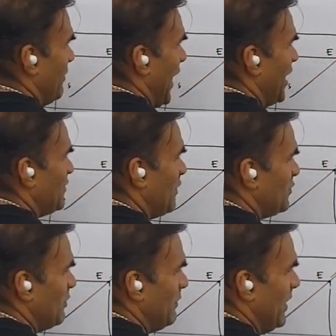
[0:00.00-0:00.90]
price was
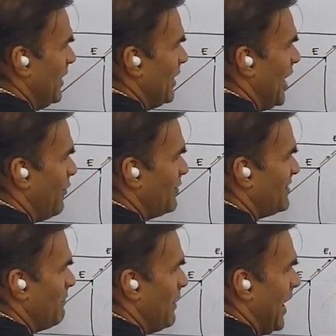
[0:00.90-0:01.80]
OP, I was
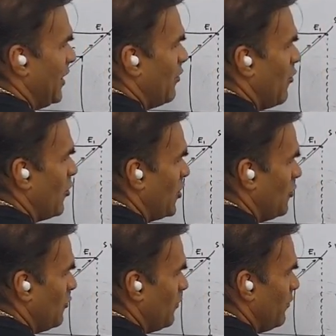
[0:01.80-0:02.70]
supplying
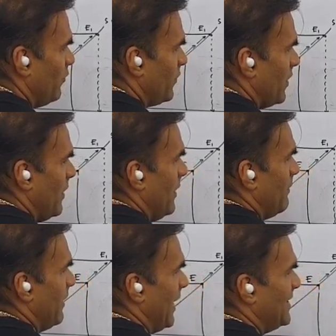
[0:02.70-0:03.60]
OQ.
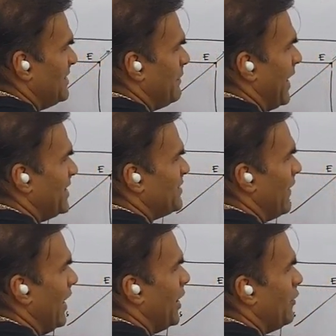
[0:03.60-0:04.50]
But as the price
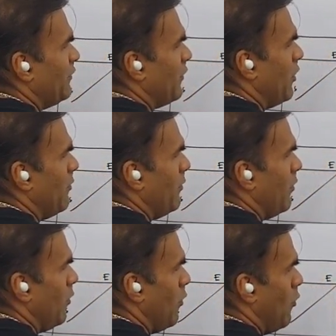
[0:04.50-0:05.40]
fell down from
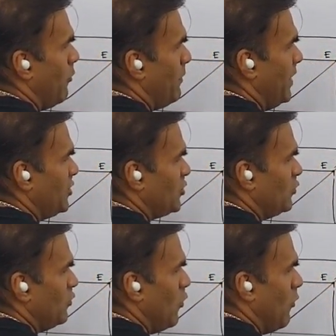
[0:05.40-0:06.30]
OP
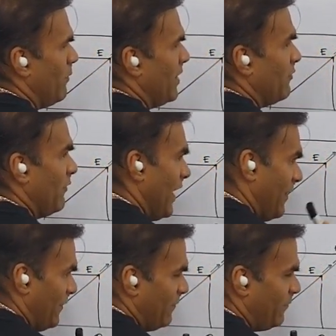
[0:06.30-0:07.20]
to
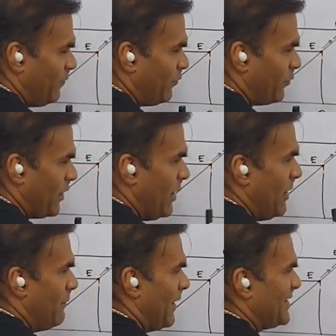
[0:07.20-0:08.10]
OP1,
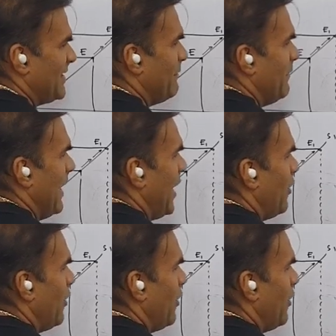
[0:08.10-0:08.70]
my supply